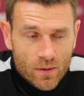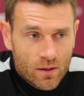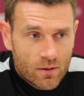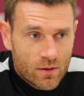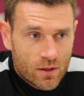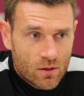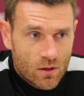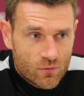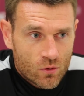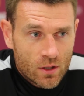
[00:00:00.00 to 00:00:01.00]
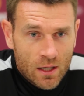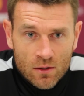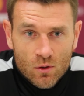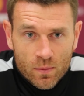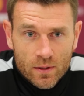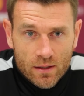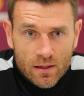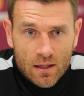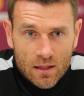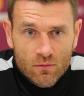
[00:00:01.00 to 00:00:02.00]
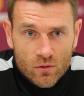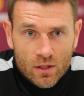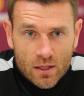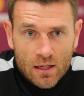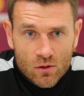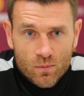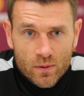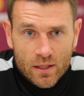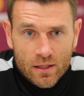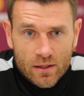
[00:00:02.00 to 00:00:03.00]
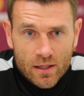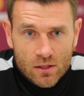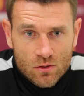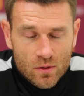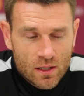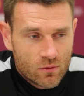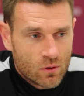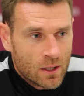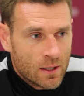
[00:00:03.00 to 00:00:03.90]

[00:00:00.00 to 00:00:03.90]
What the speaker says: that if you can handle playing at that level, you can handle playing at an international level.